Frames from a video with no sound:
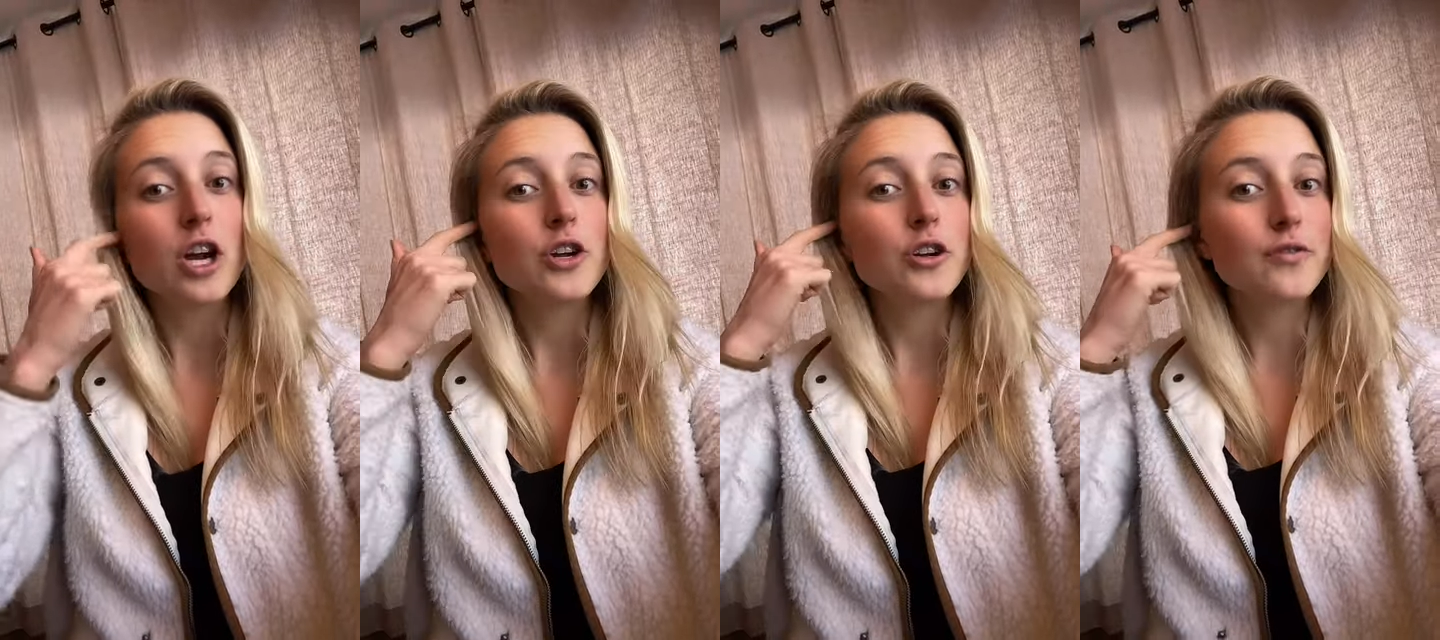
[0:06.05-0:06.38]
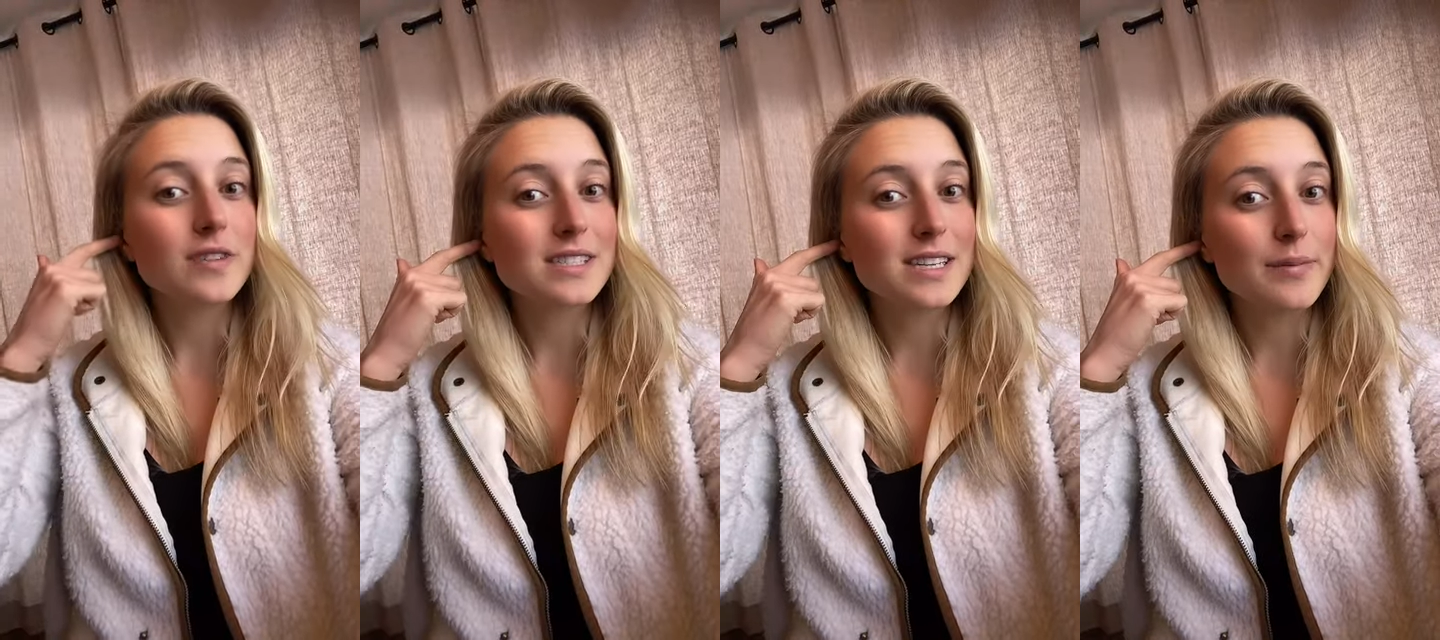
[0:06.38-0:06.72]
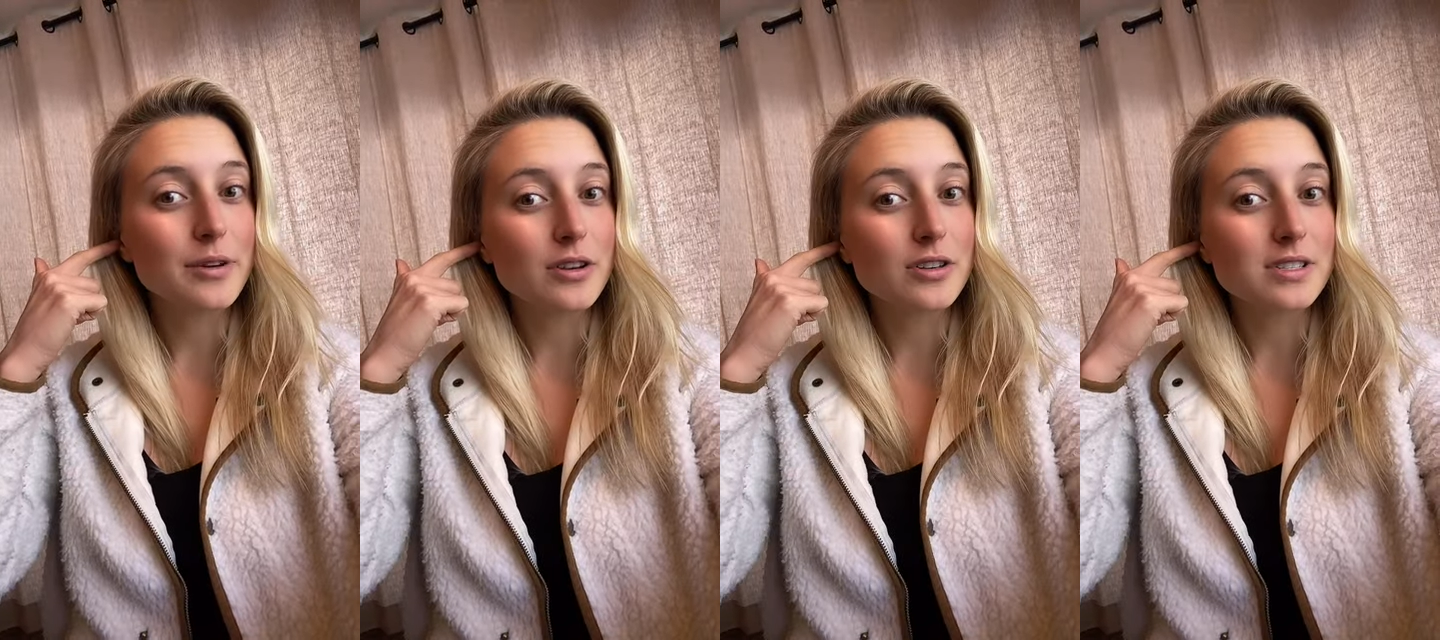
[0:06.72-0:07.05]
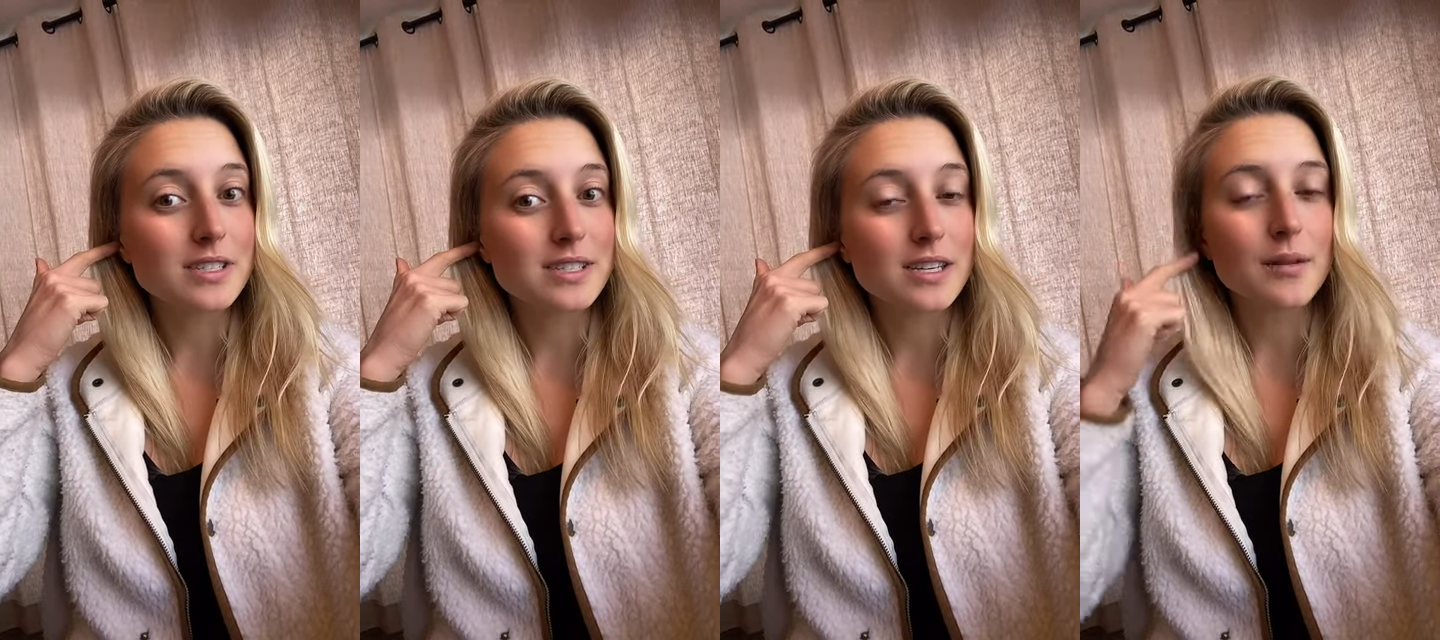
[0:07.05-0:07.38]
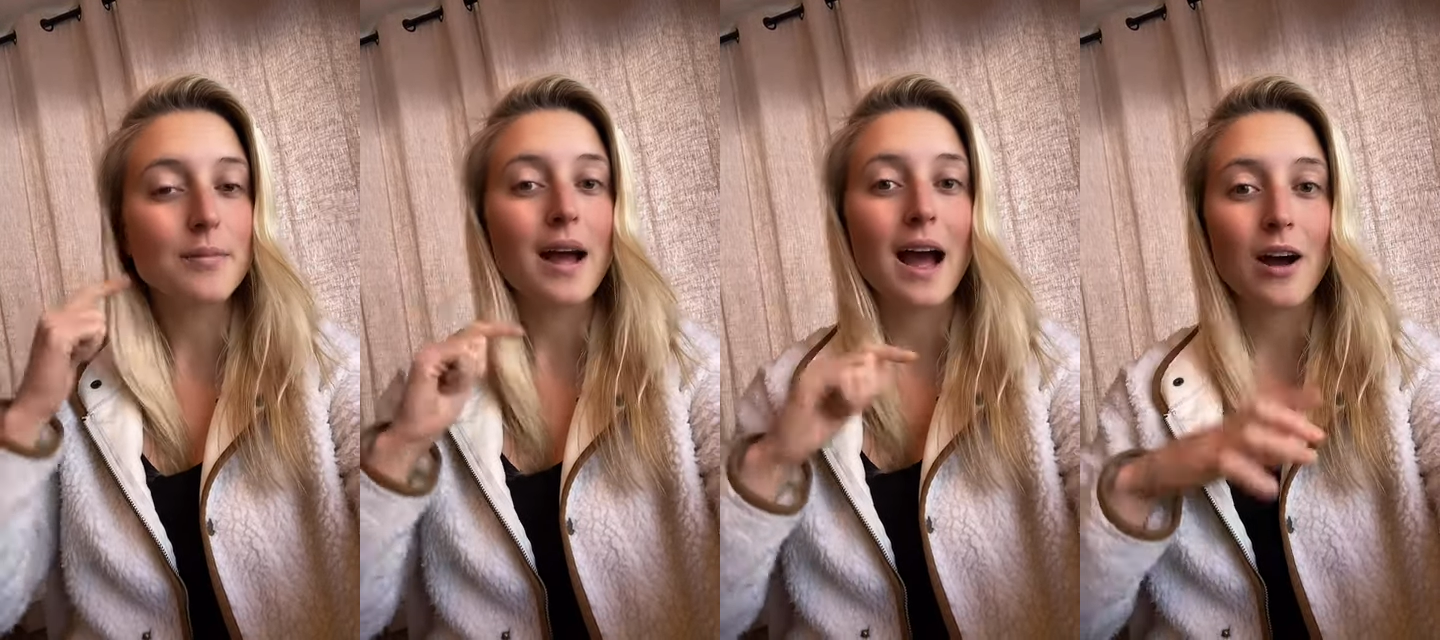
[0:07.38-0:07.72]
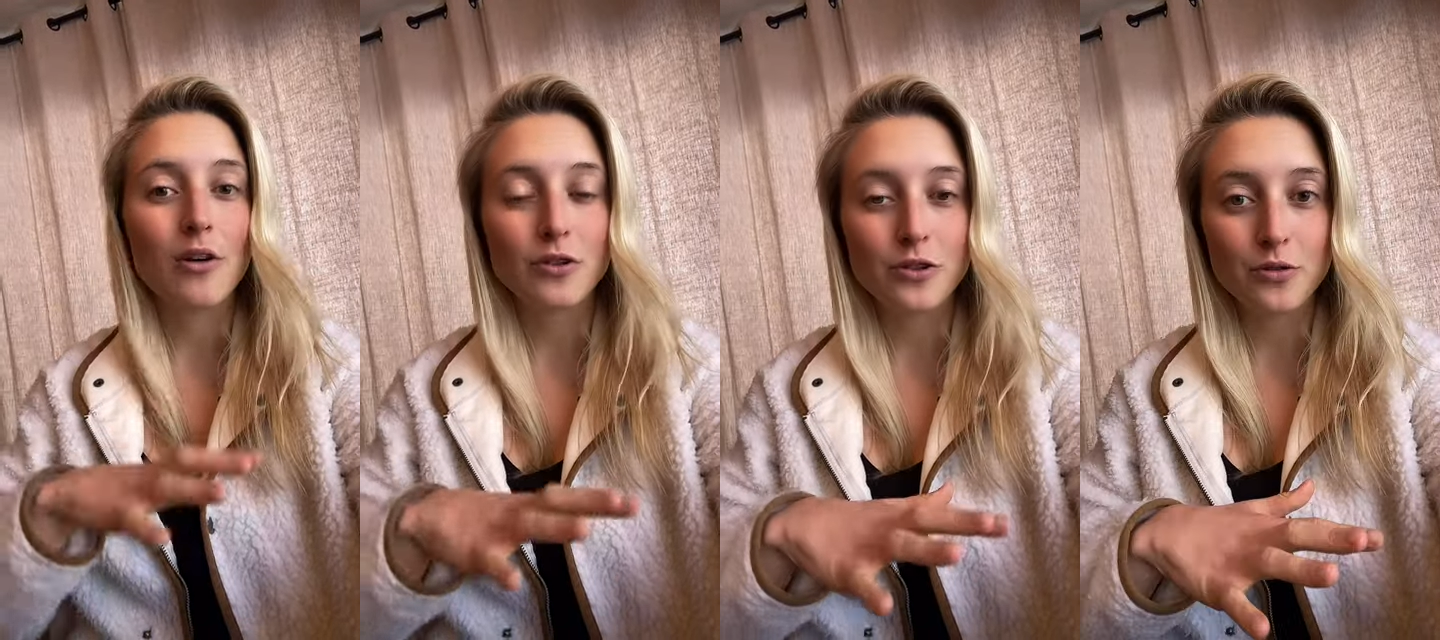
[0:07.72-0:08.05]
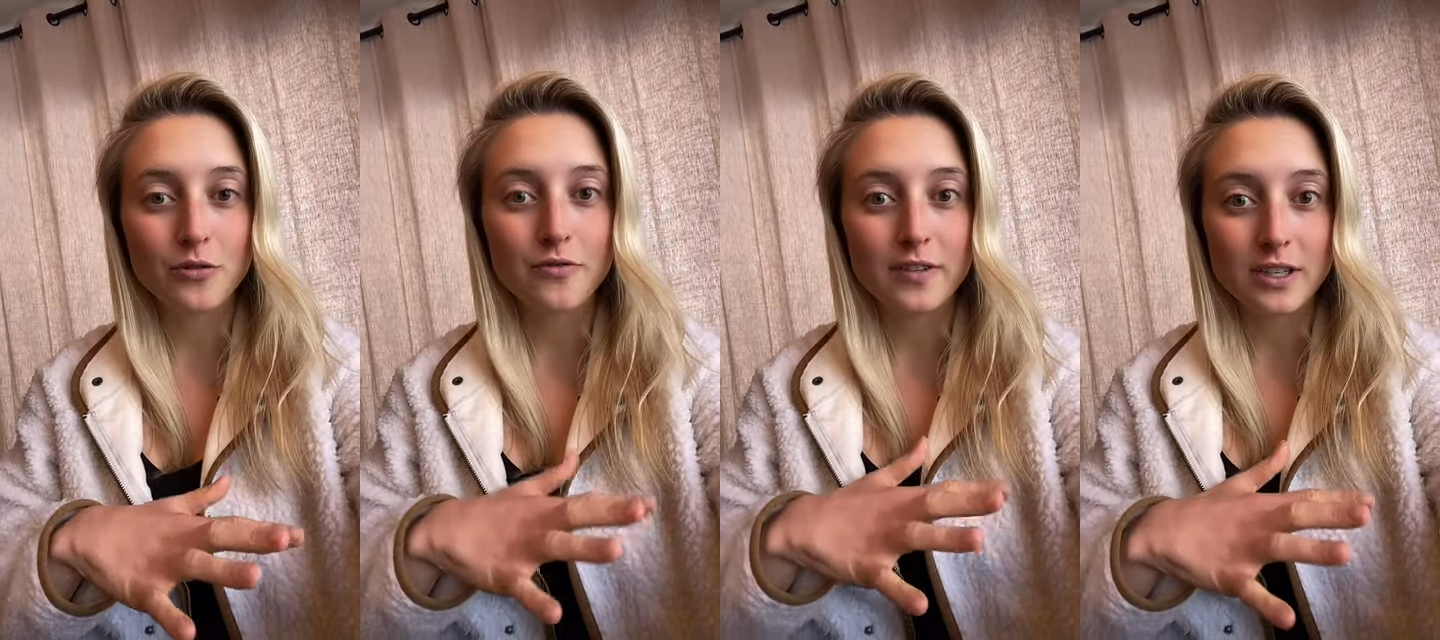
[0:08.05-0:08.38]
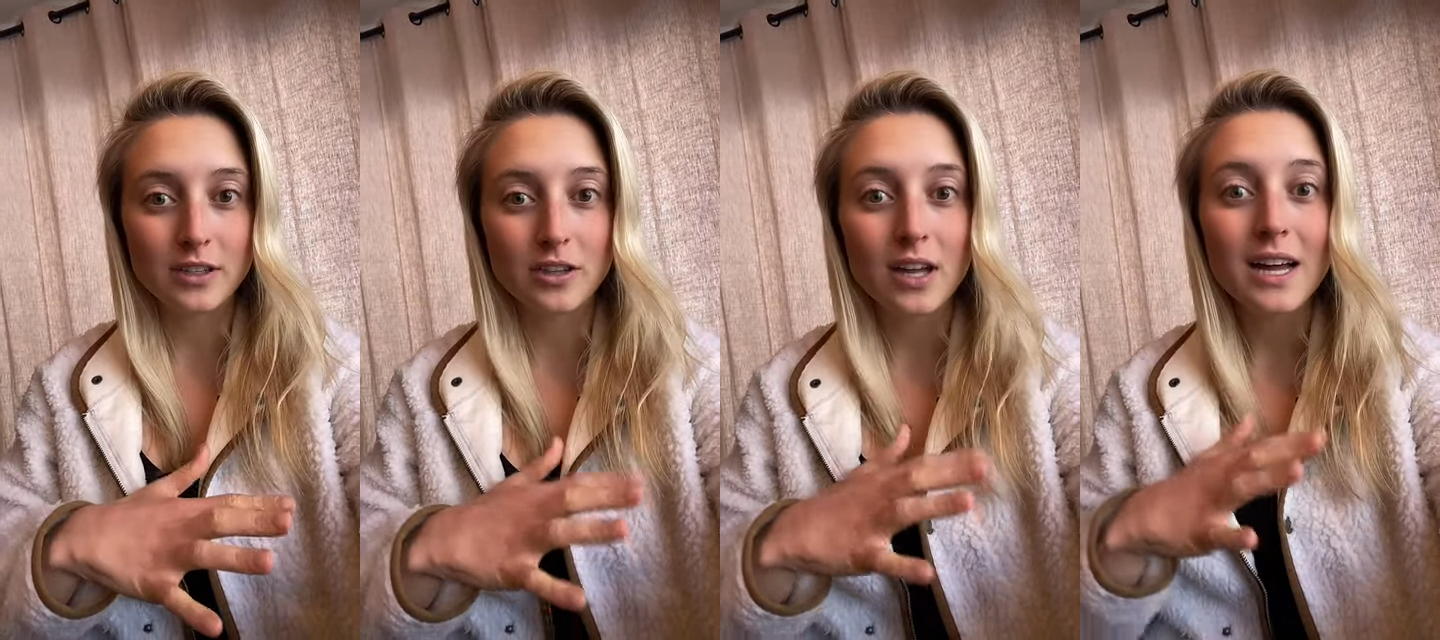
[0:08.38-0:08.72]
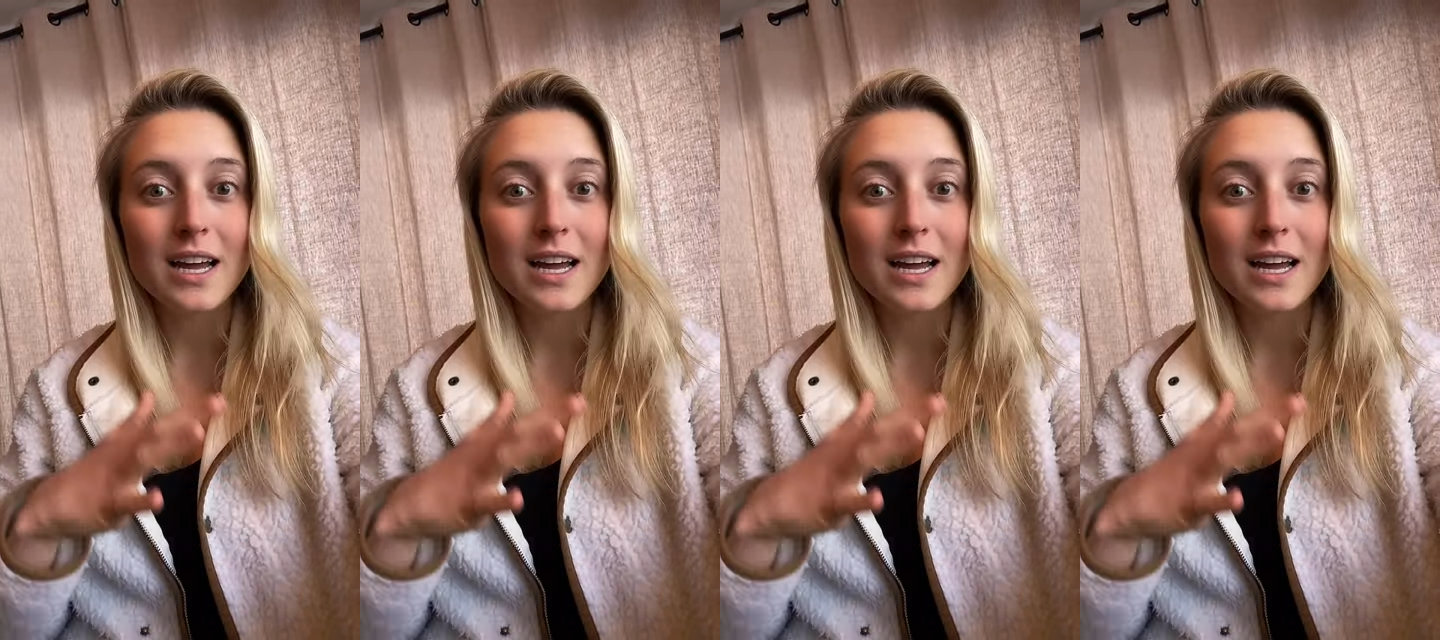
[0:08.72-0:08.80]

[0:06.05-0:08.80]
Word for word: your vestibular system, how you feel